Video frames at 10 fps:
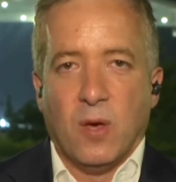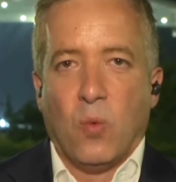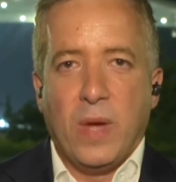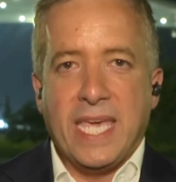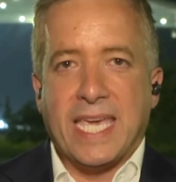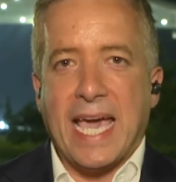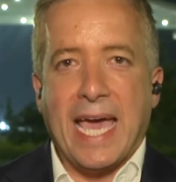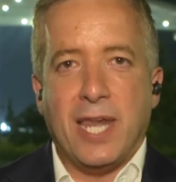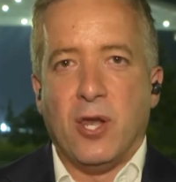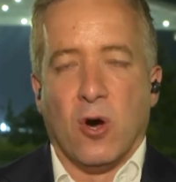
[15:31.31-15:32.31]
We
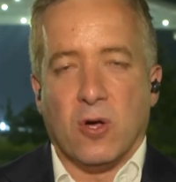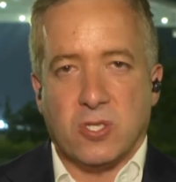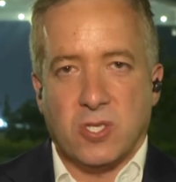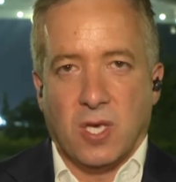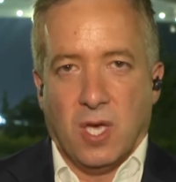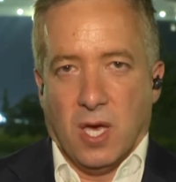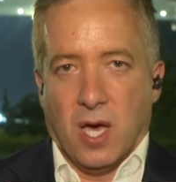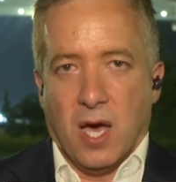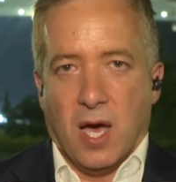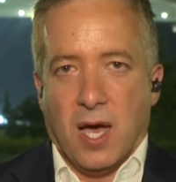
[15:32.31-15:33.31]
cannot.
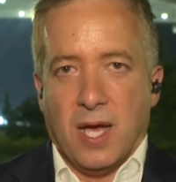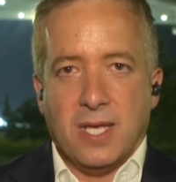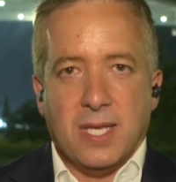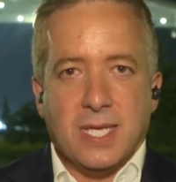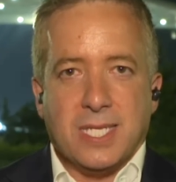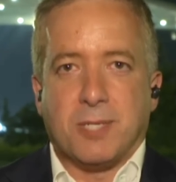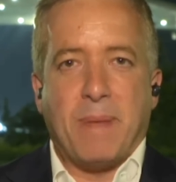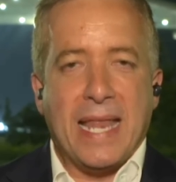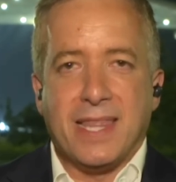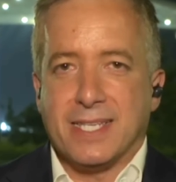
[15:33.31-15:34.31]
Uh,
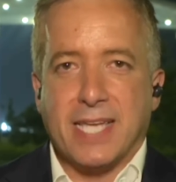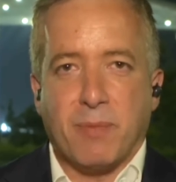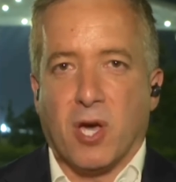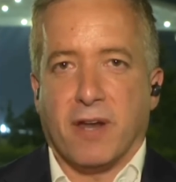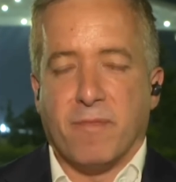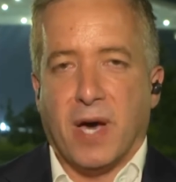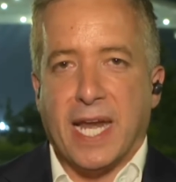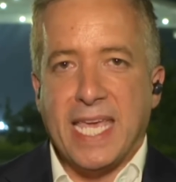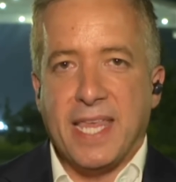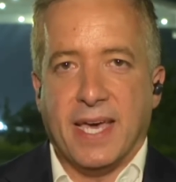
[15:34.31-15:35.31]
spend the same kind of
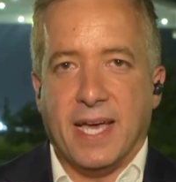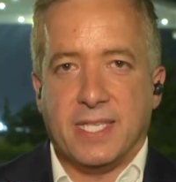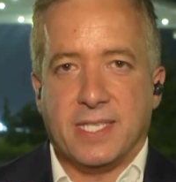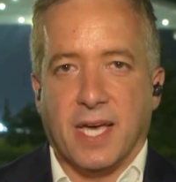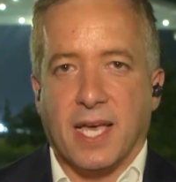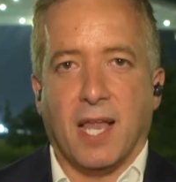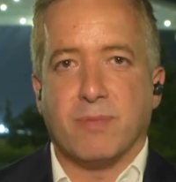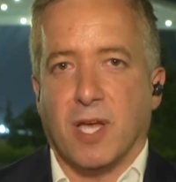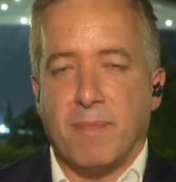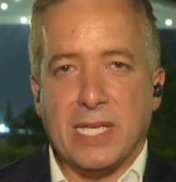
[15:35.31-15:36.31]
money that uh,
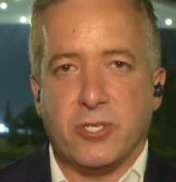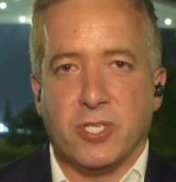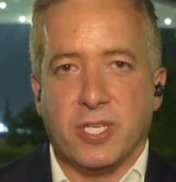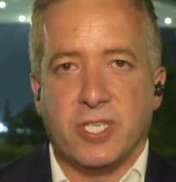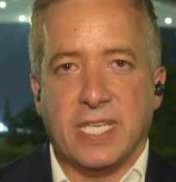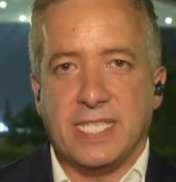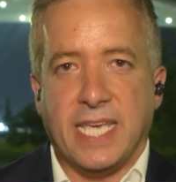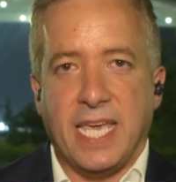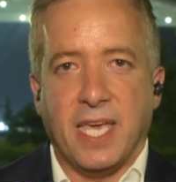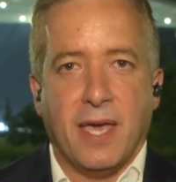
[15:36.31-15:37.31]
clubs like Manchester
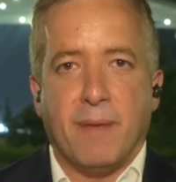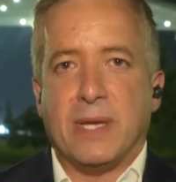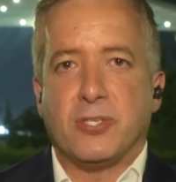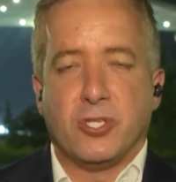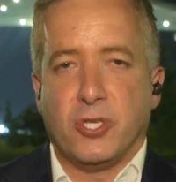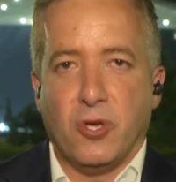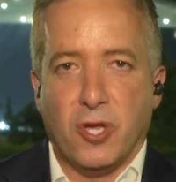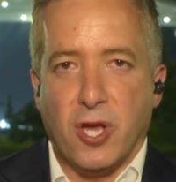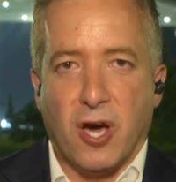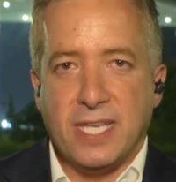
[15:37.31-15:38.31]
City, Manchester
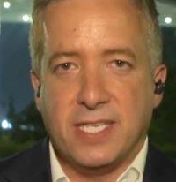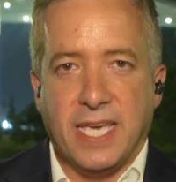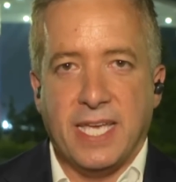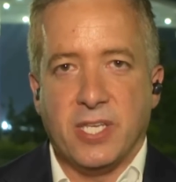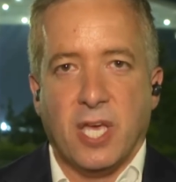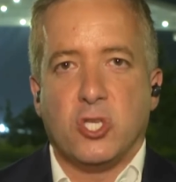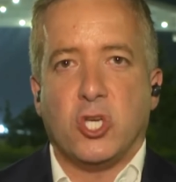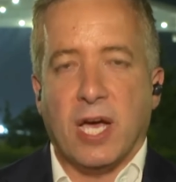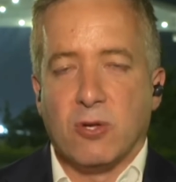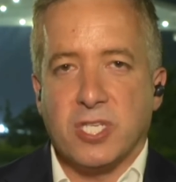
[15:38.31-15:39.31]
United,
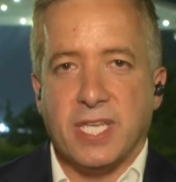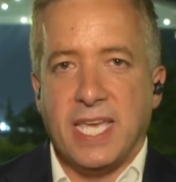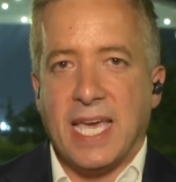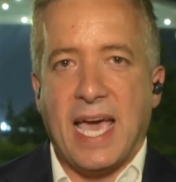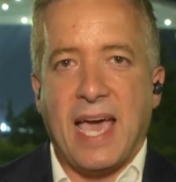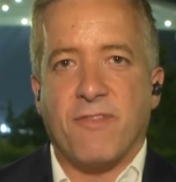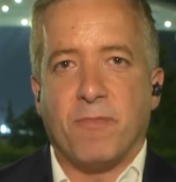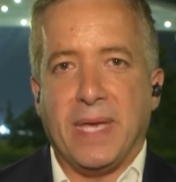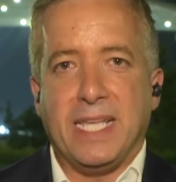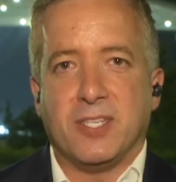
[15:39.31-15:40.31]
Chelsea
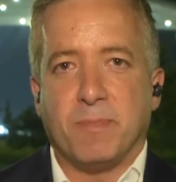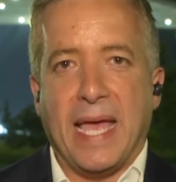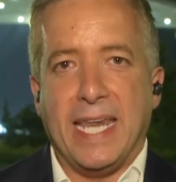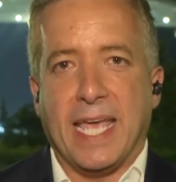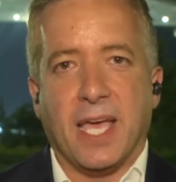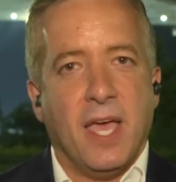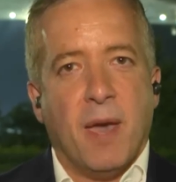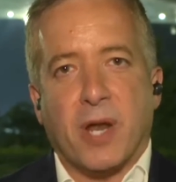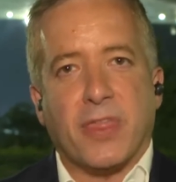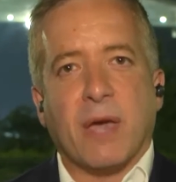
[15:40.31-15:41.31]
have been spending.
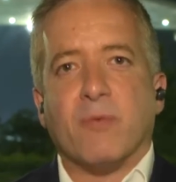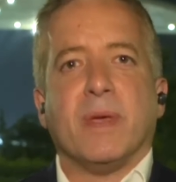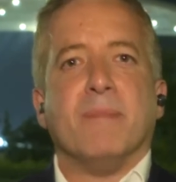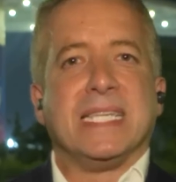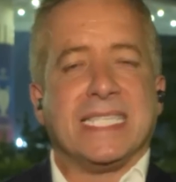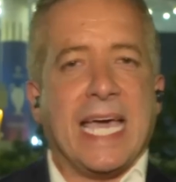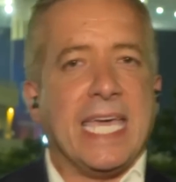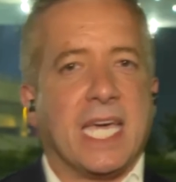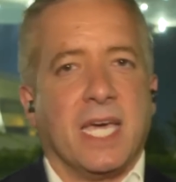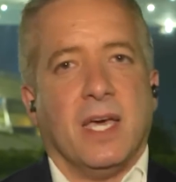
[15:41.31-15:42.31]
But I think it would be a
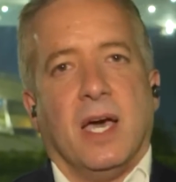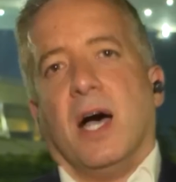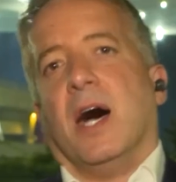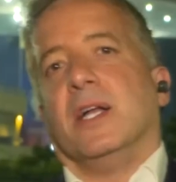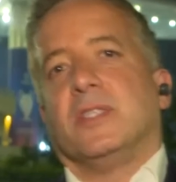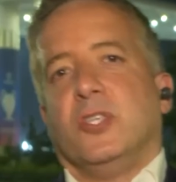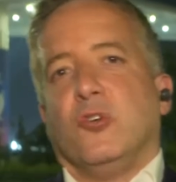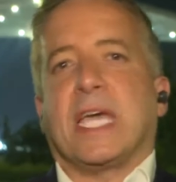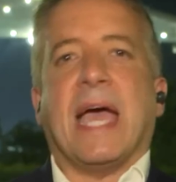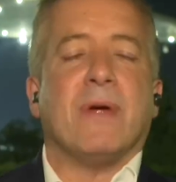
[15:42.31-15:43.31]
mistake uh,
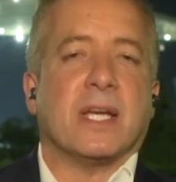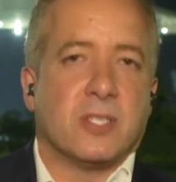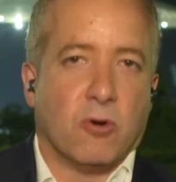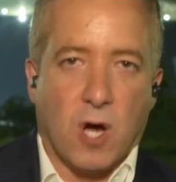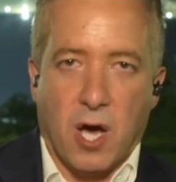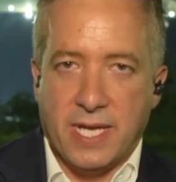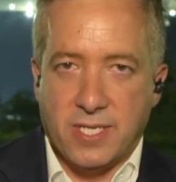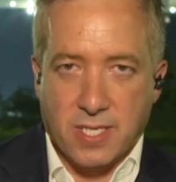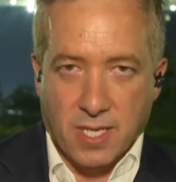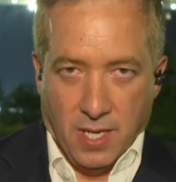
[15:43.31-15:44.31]
to
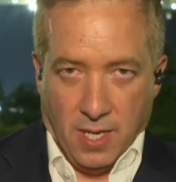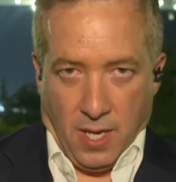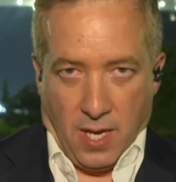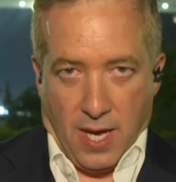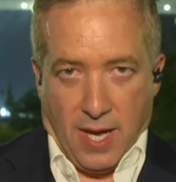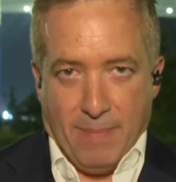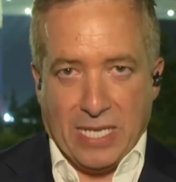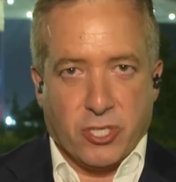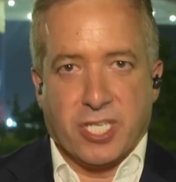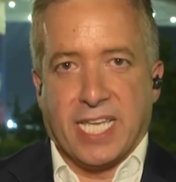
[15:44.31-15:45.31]
characterise uh,
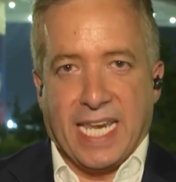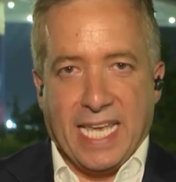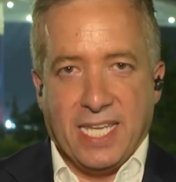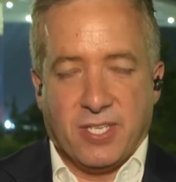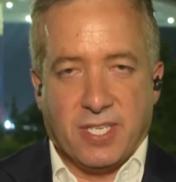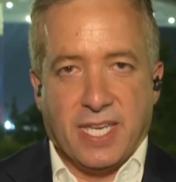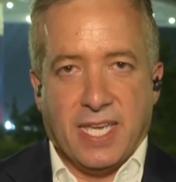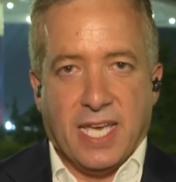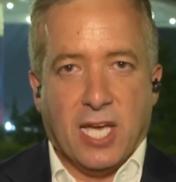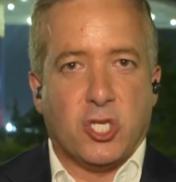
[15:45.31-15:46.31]
Manchester City's
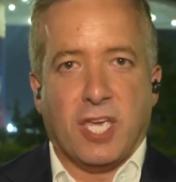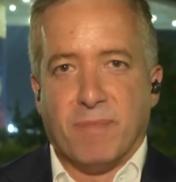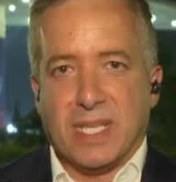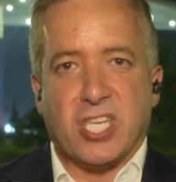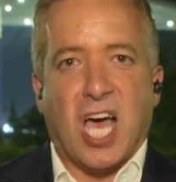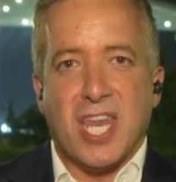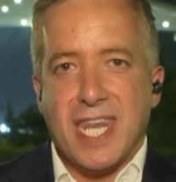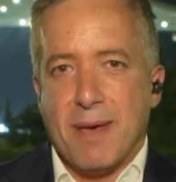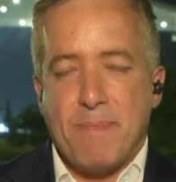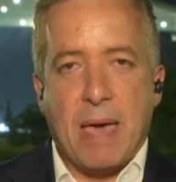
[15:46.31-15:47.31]
achievements
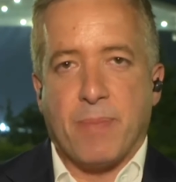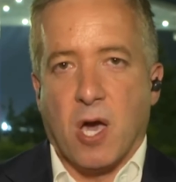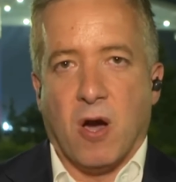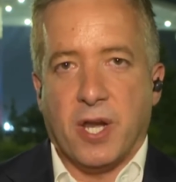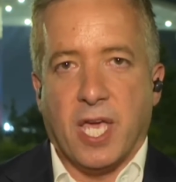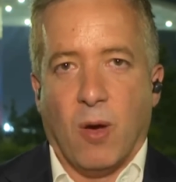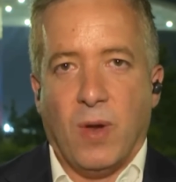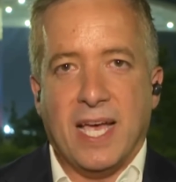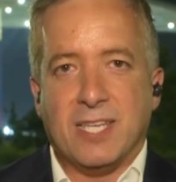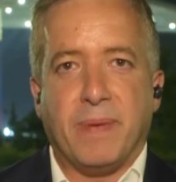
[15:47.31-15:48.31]
under Pep
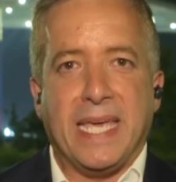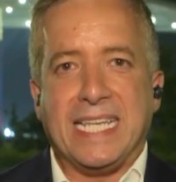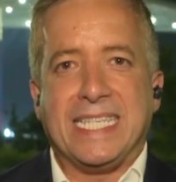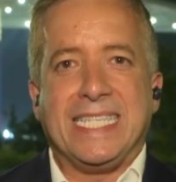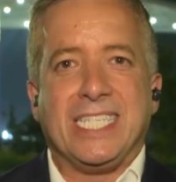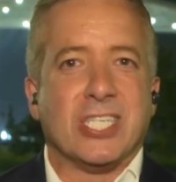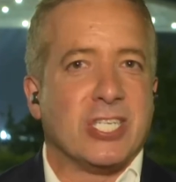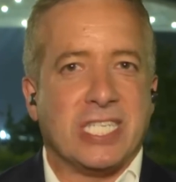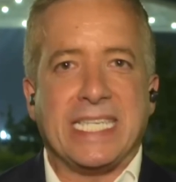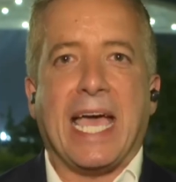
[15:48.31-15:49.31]
Guardiola as being
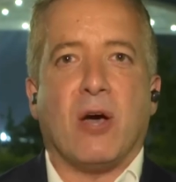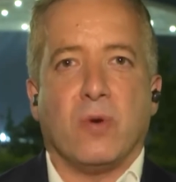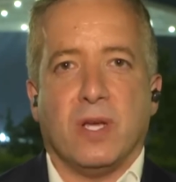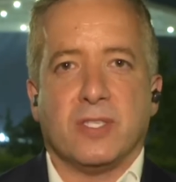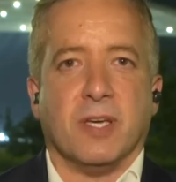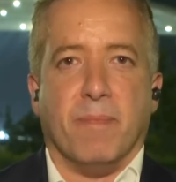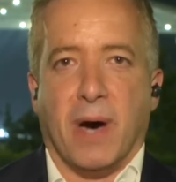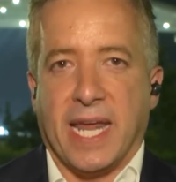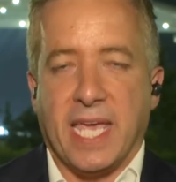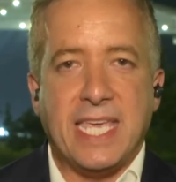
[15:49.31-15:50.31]
just down to
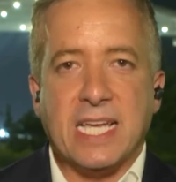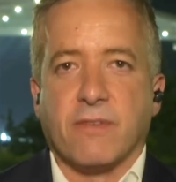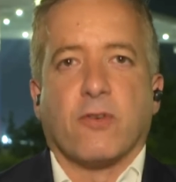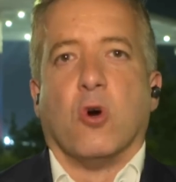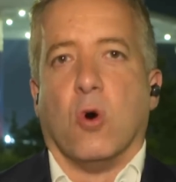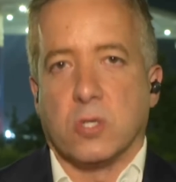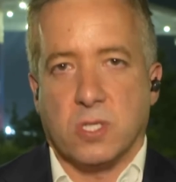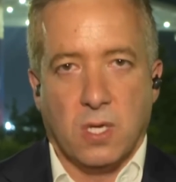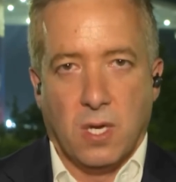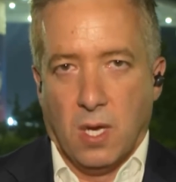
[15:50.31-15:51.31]
money. Yes, of
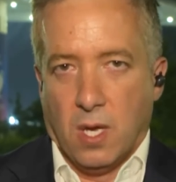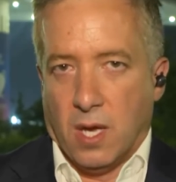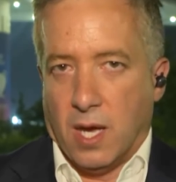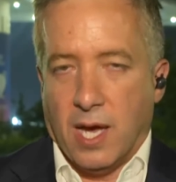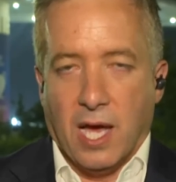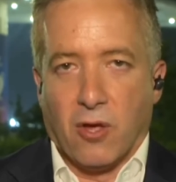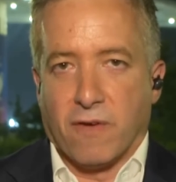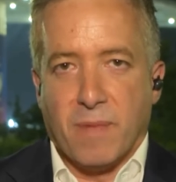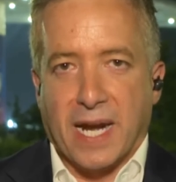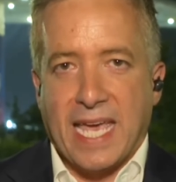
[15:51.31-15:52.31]
course, uh, a lot
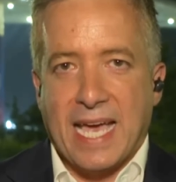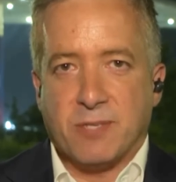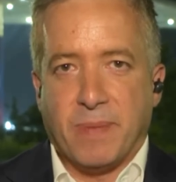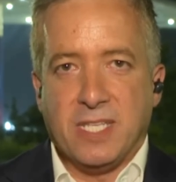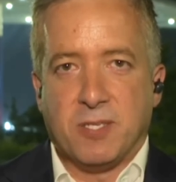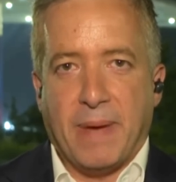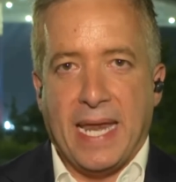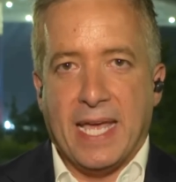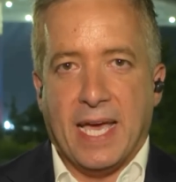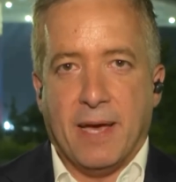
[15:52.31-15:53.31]
of money has been
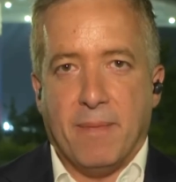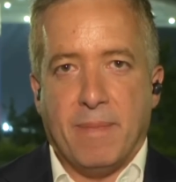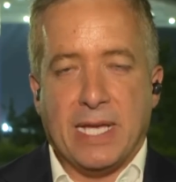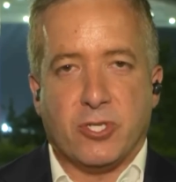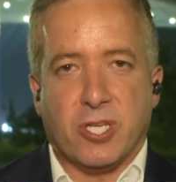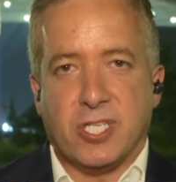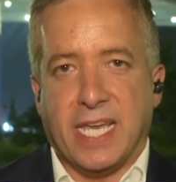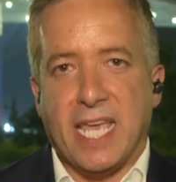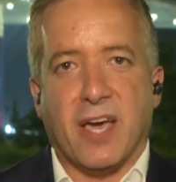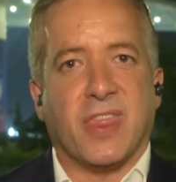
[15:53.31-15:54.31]
spent at Manchester
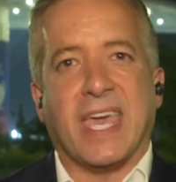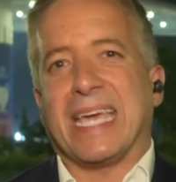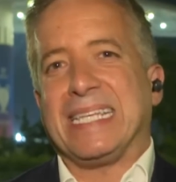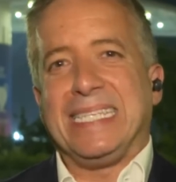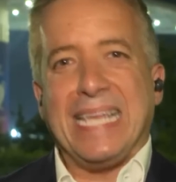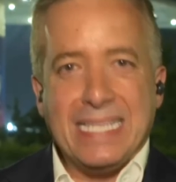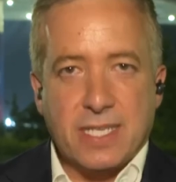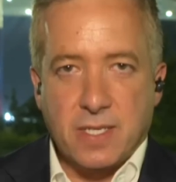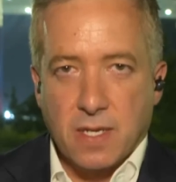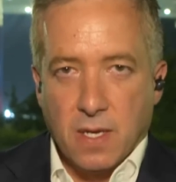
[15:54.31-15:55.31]
City. I think
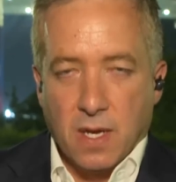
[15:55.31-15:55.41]
since